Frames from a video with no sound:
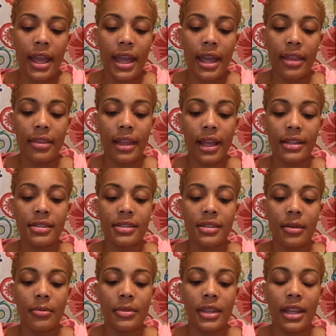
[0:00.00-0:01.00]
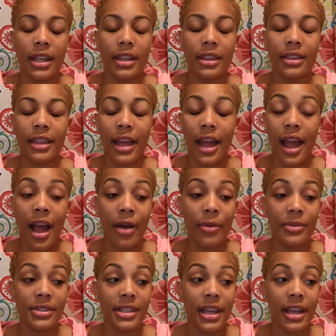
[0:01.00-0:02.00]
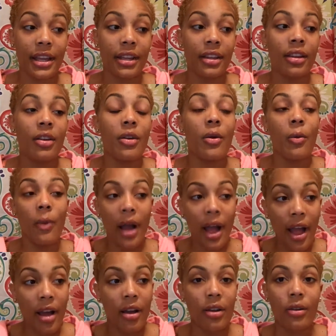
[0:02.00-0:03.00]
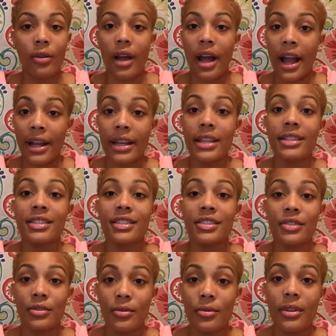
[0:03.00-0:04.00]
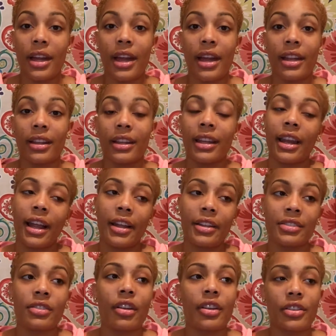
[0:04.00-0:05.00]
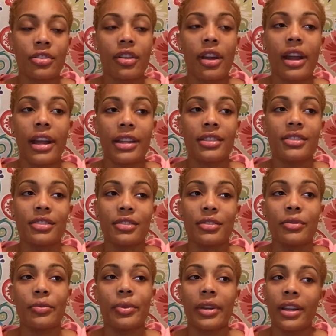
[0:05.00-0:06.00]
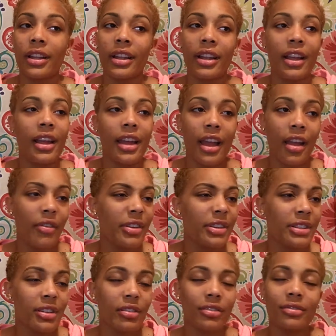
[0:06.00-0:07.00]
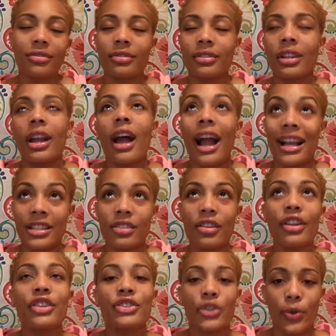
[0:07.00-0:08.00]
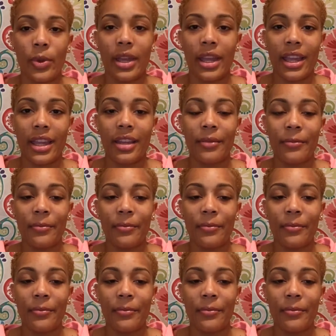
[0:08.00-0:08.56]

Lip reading: And that's something that I was like, wow, I need to do that. And I started trying to, but I started doing it.